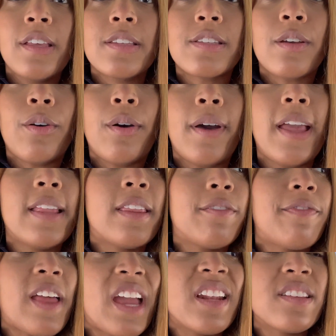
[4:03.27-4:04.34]
So the
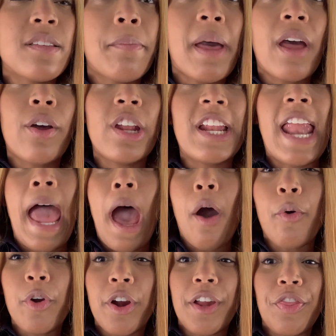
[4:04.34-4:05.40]
flight is about an
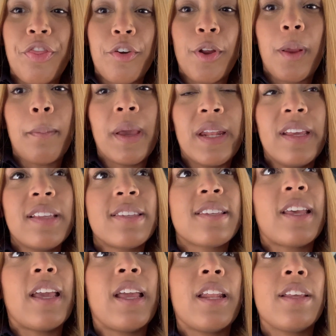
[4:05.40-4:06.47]
hour and 30 minutes
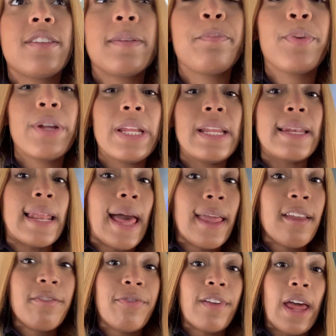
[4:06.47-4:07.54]
and it's a pretty
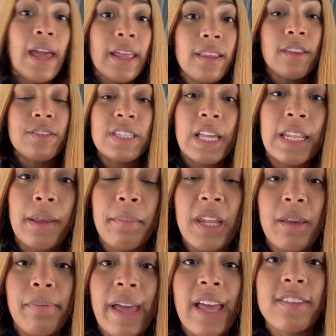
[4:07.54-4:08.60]
light flight. There's not that
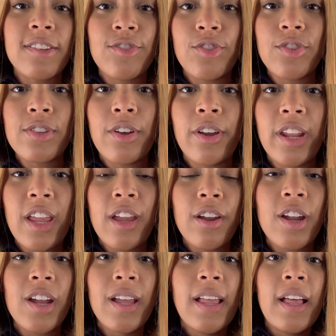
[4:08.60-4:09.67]
many passengers on
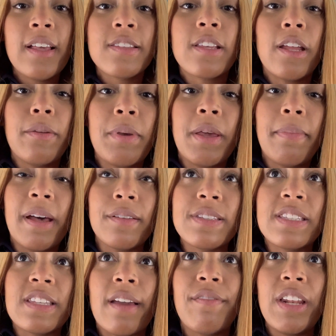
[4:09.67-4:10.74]
here. It's gonna be about
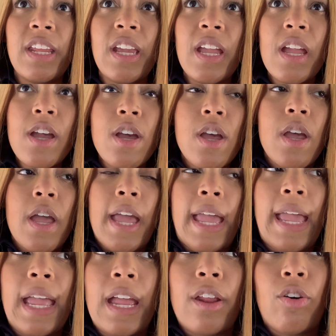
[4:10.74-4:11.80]
70.
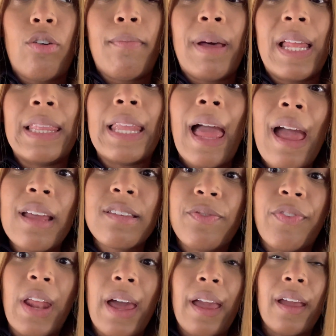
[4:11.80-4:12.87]
And on my last
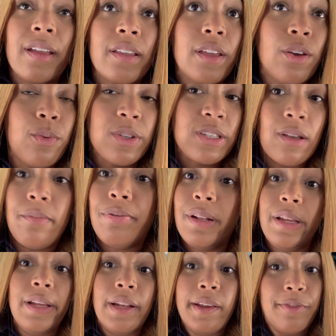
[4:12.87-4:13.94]
flight, it was
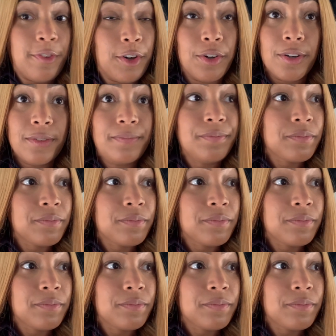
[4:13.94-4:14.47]
completely full.